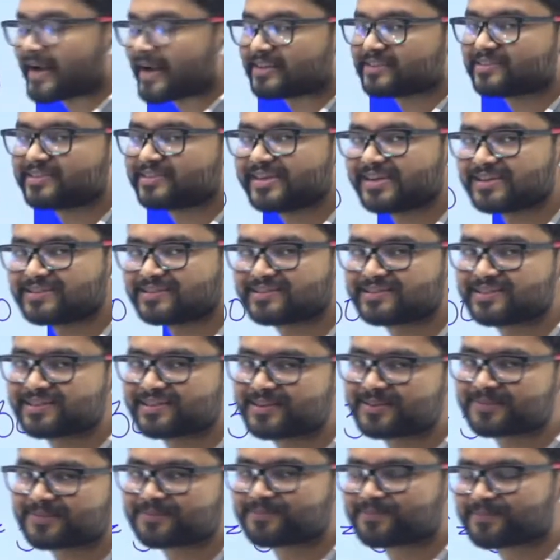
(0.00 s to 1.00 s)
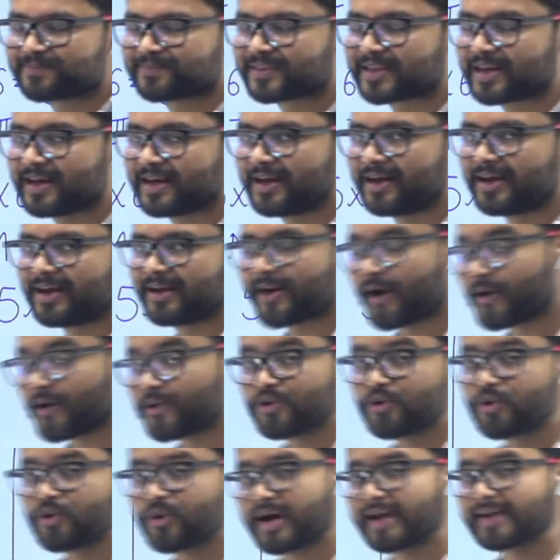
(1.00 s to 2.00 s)
that is the answer. Now
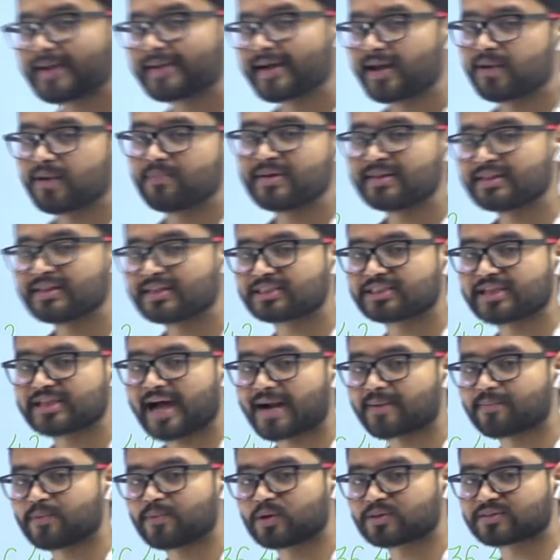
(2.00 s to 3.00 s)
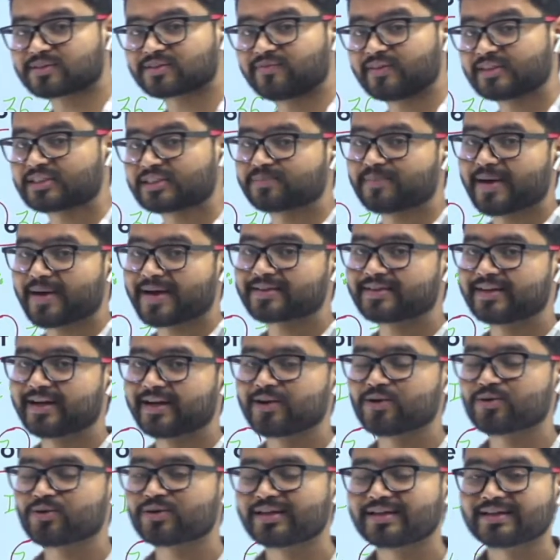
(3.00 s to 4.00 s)
you can tell me in the chat box which
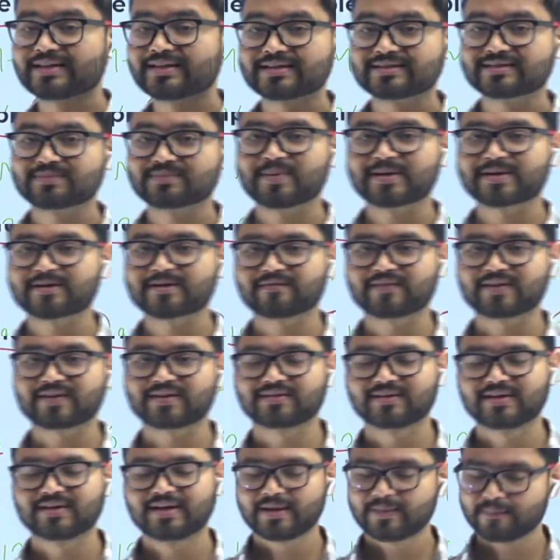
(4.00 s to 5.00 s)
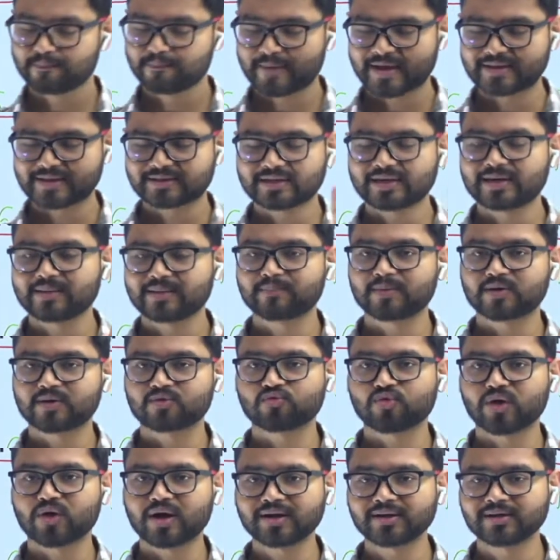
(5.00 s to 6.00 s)
method you think is better one. Method
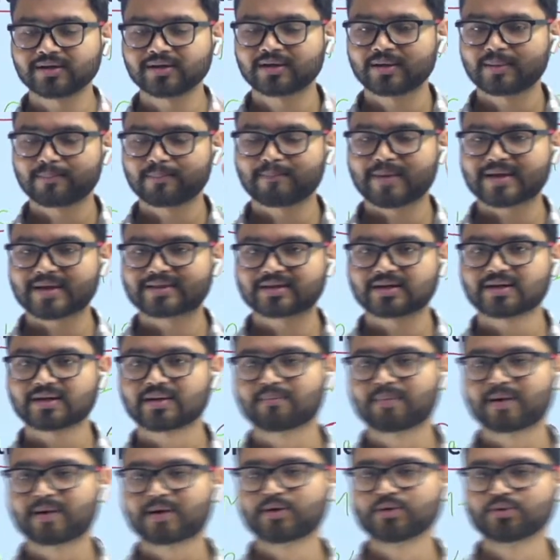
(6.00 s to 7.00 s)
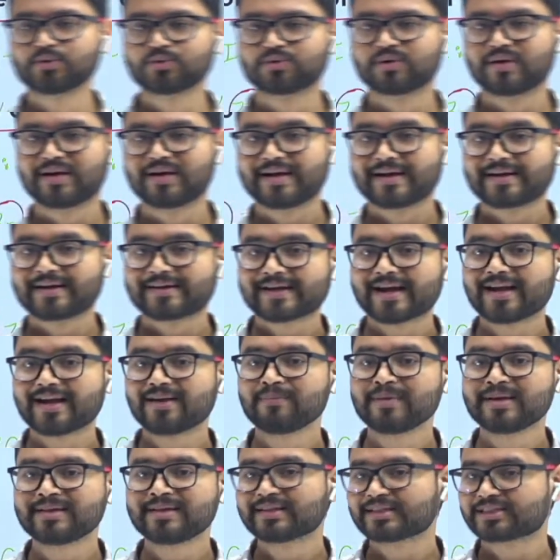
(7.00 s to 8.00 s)
number 1, method number 2.
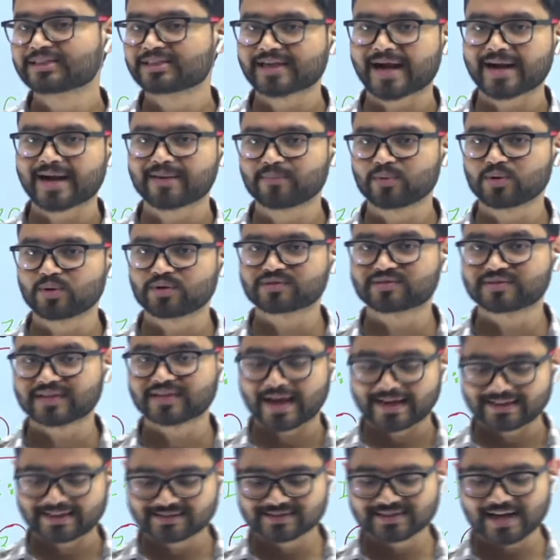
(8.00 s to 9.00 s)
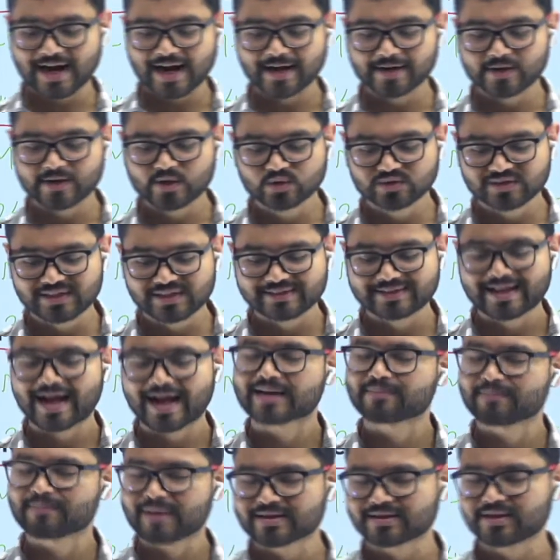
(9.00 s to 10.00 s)
Tell me in the chat box and start using
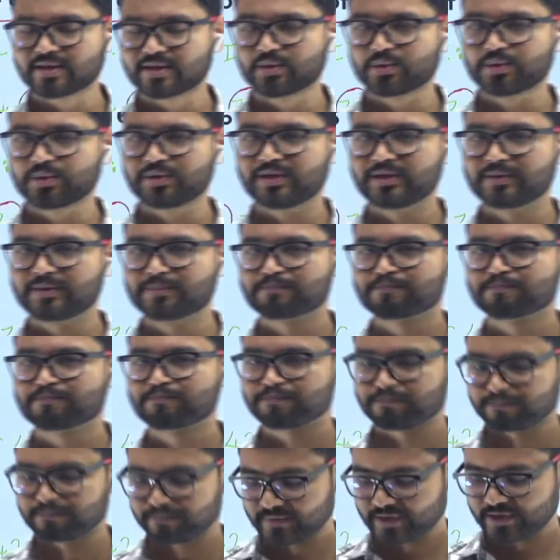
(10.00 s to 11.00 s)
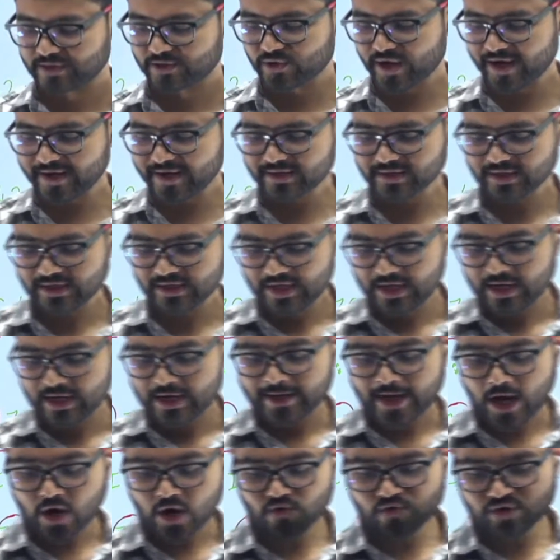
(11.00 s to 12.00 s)
that method only right
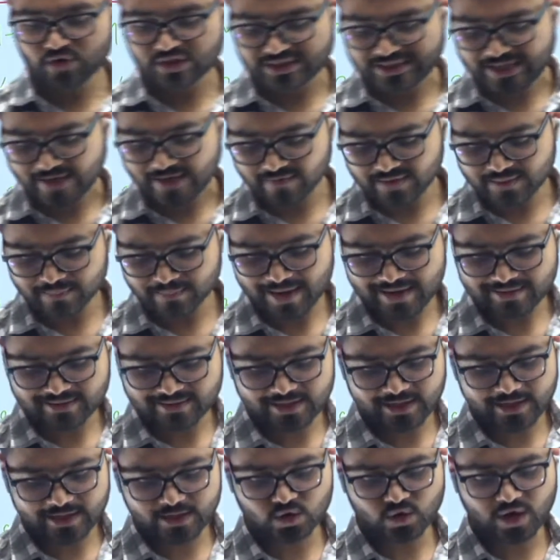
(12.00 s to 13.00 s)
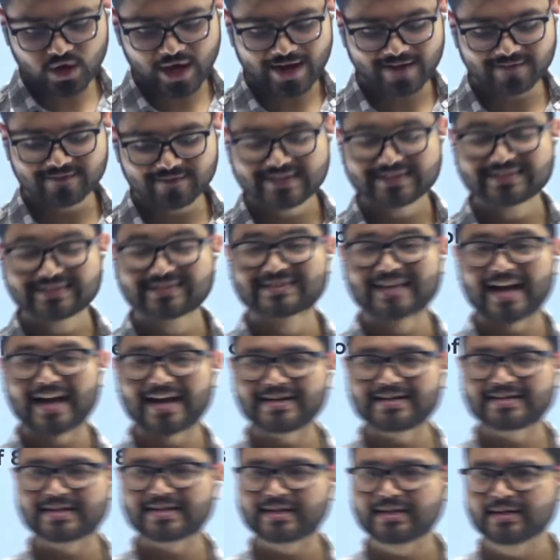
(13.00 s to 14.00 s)
now whichever method you have
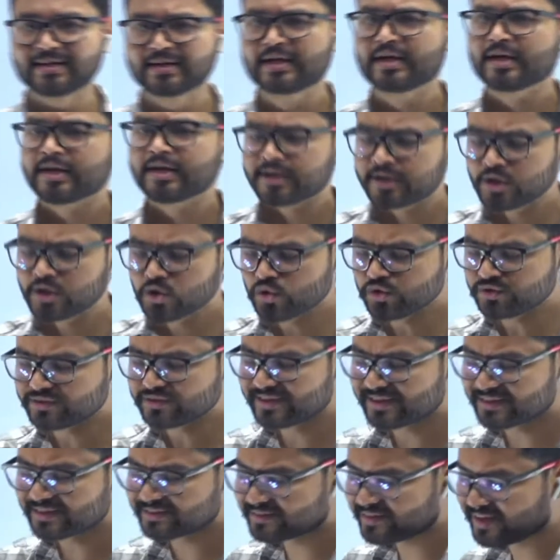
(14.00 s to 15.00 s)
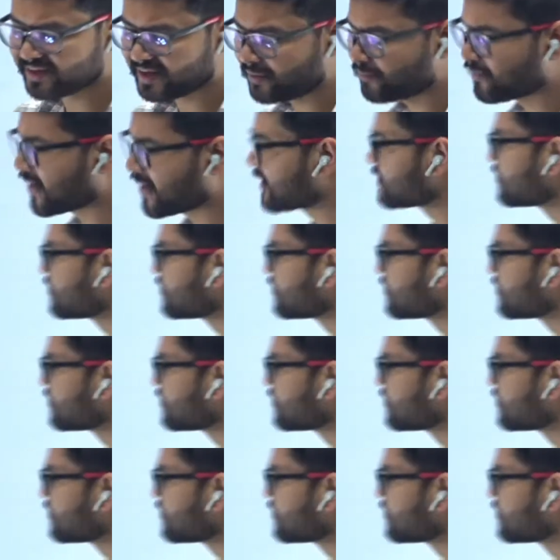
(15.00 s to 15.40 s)
decided use the same